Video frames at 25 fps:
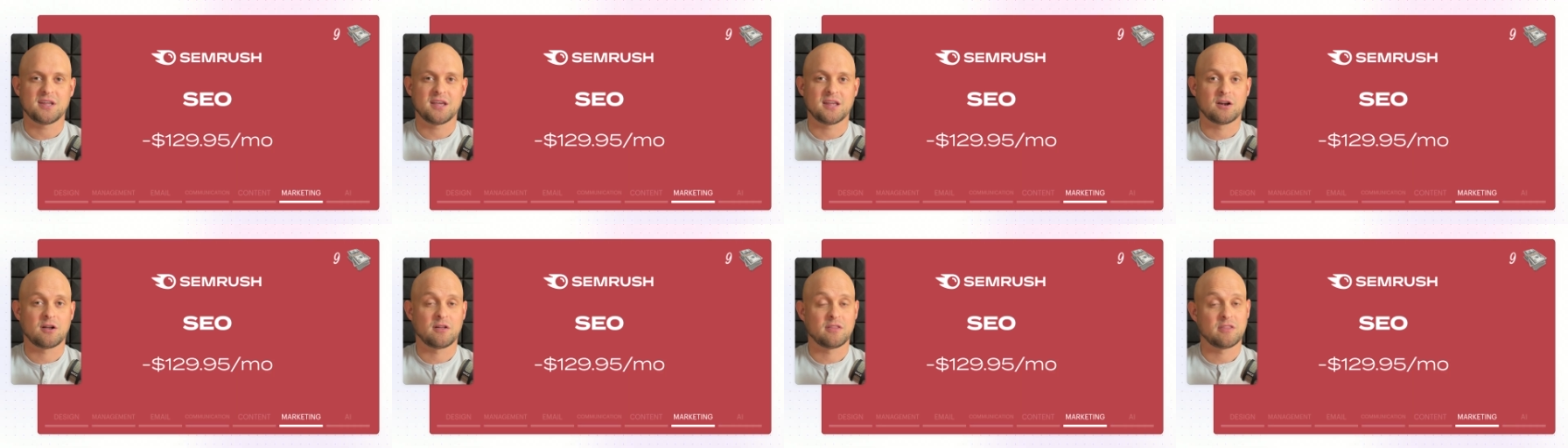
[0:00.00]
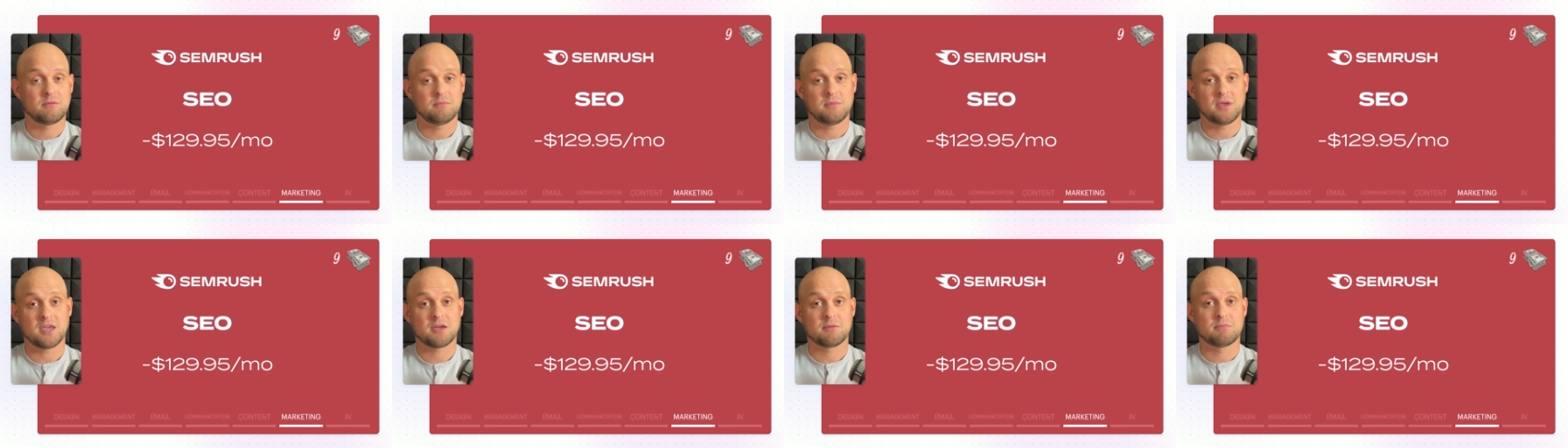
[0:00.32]
And on
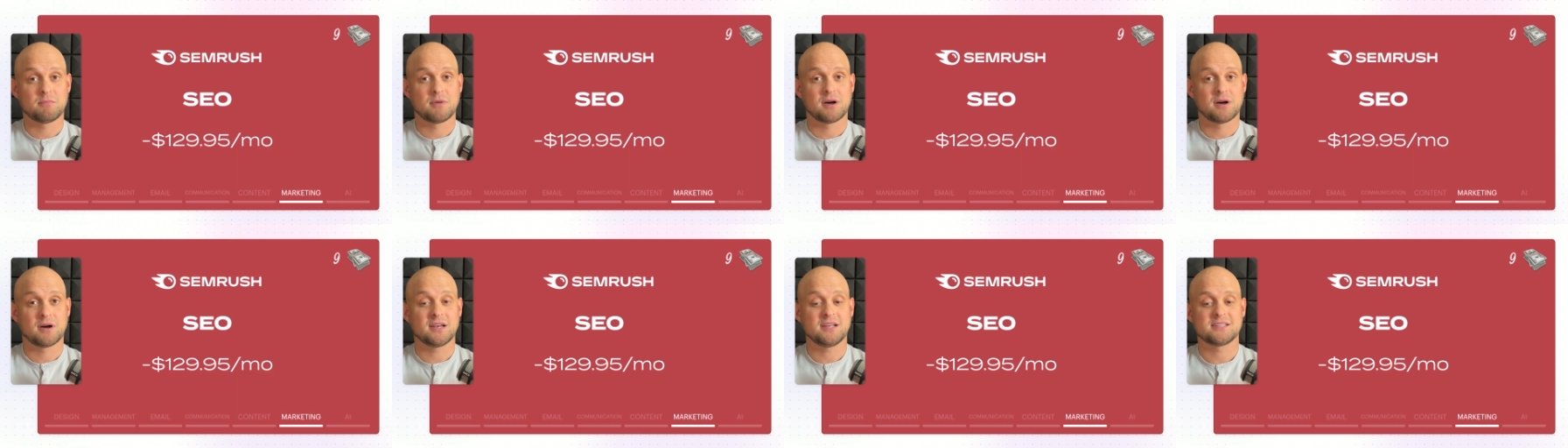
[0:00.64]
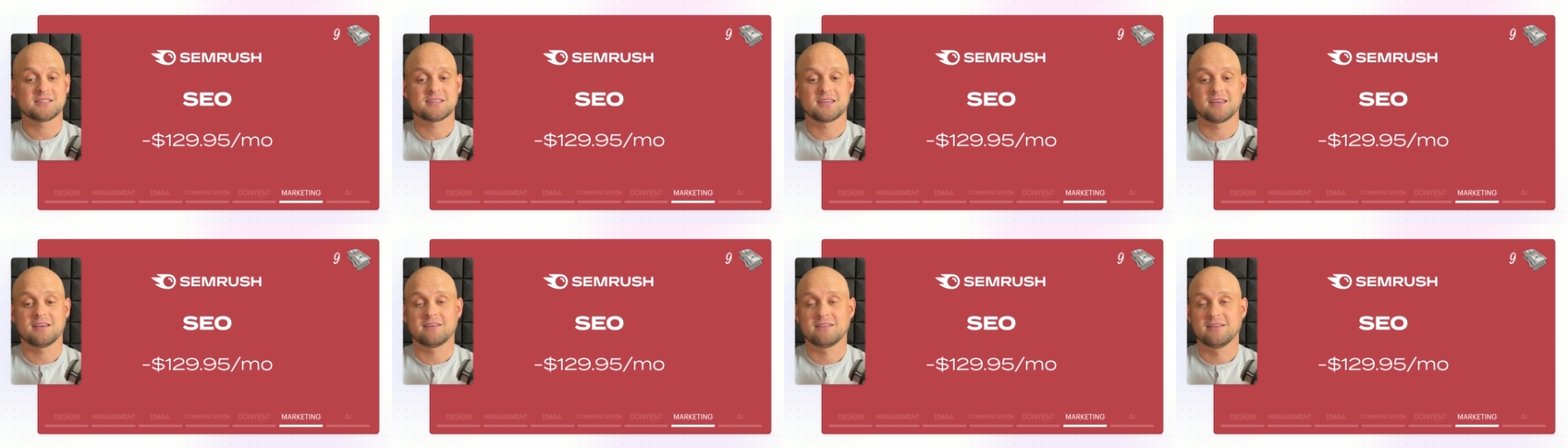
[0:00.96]
the make money
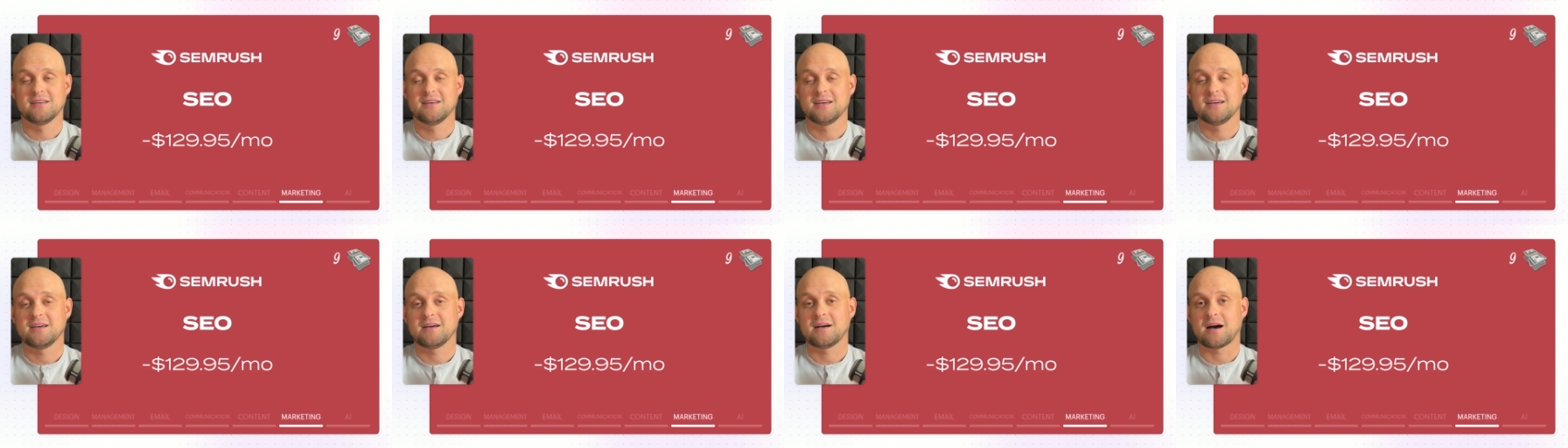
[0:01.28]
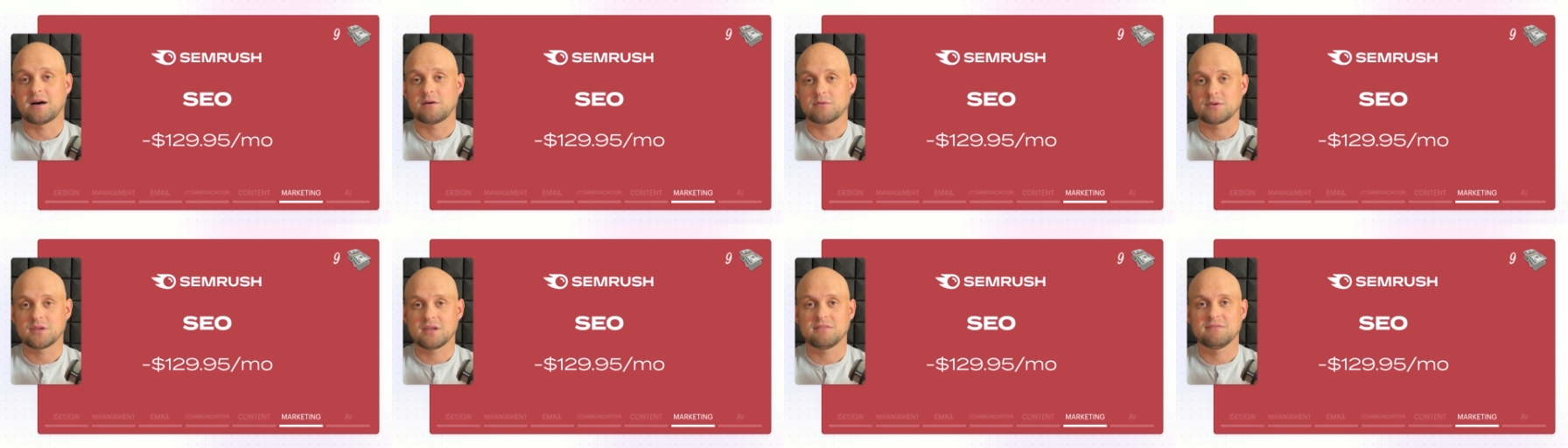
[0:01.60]
scale,
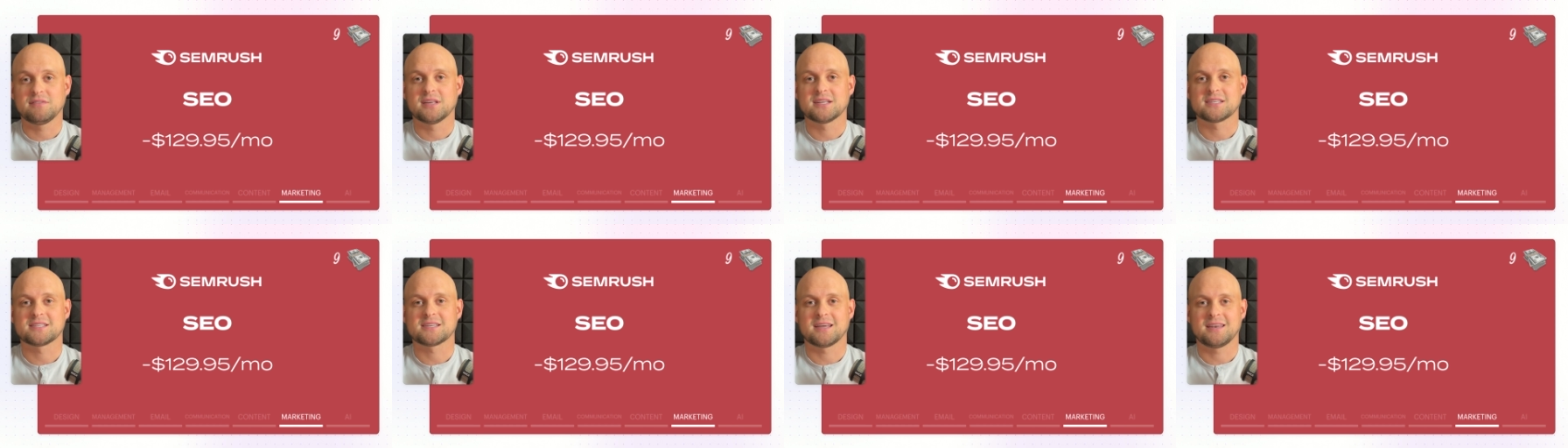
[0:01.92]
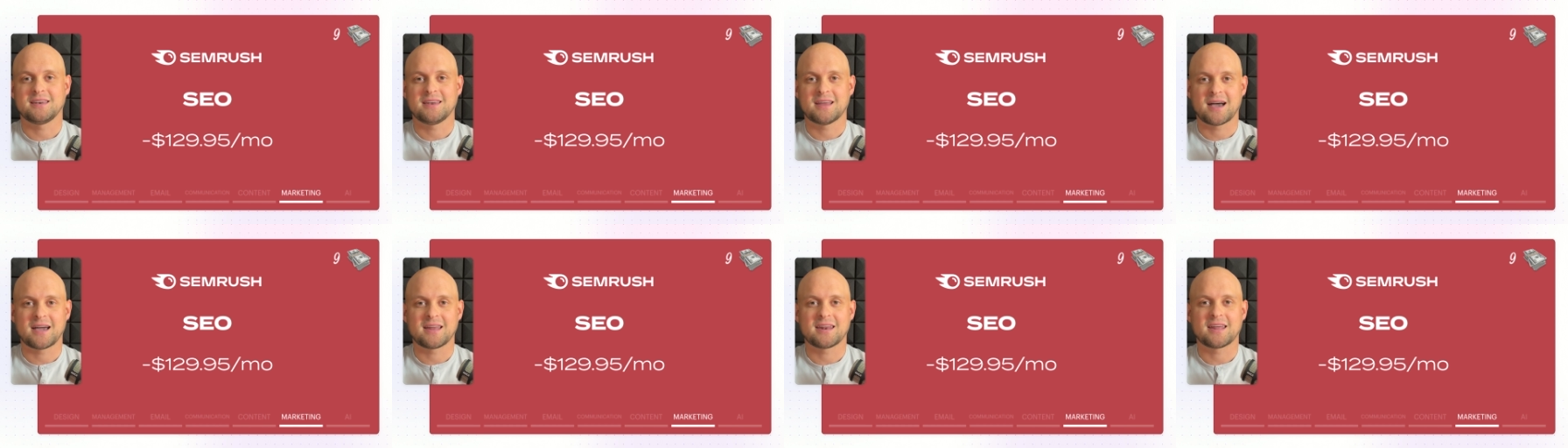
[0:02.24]
I would give this a
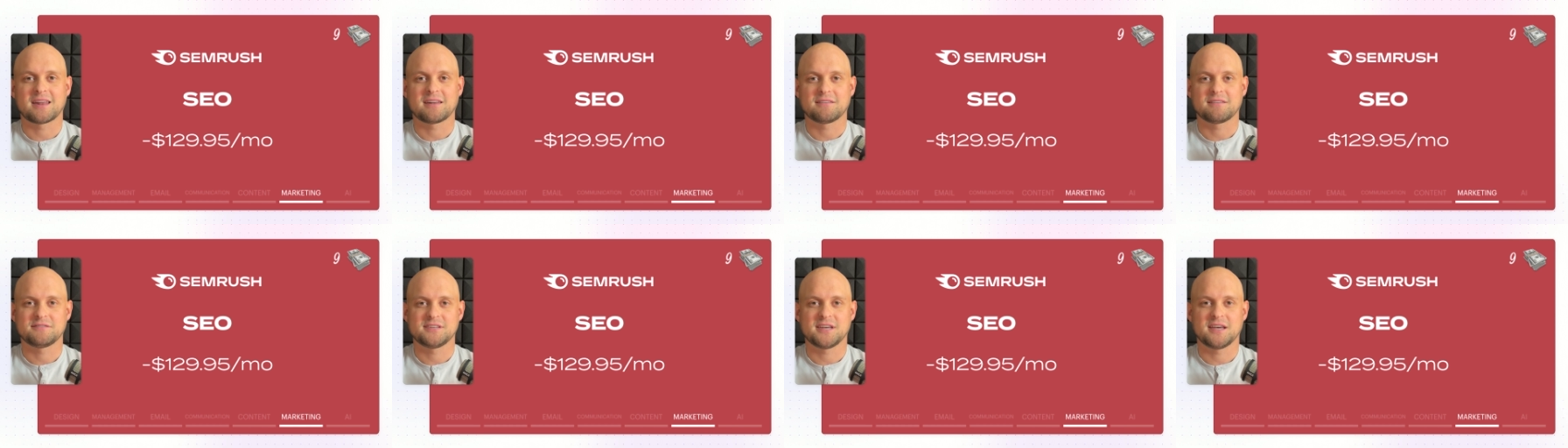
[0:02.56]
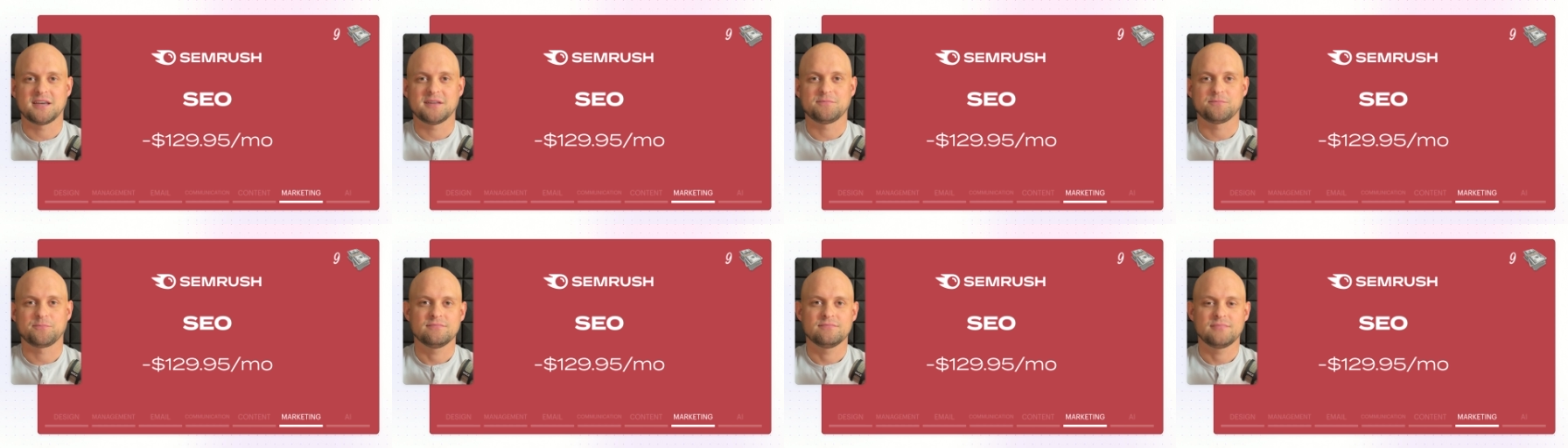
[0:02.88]
9 out of
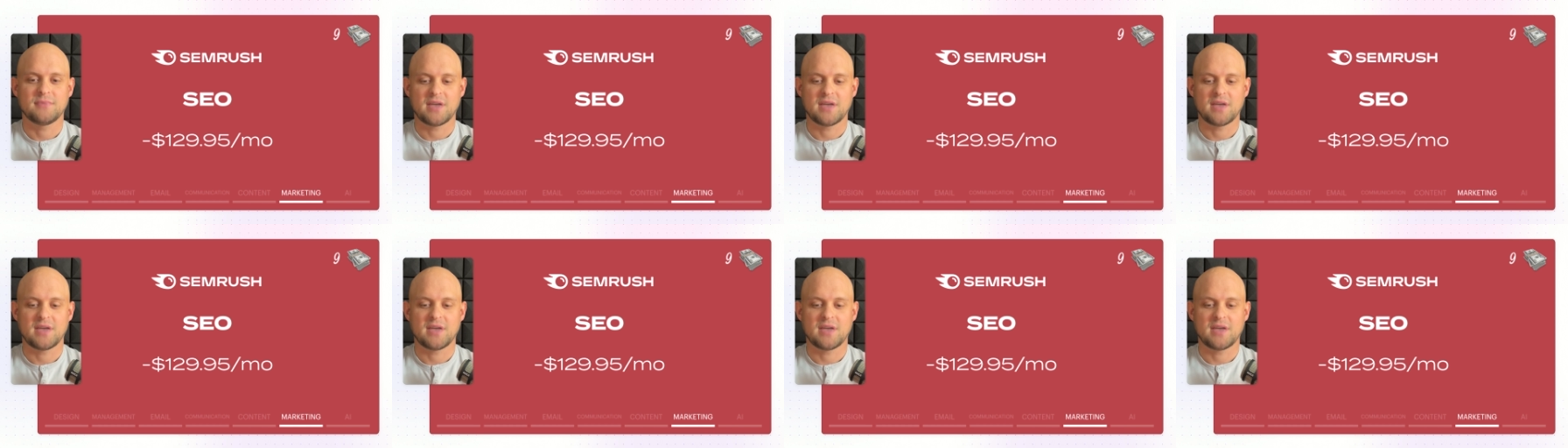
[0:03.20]
10.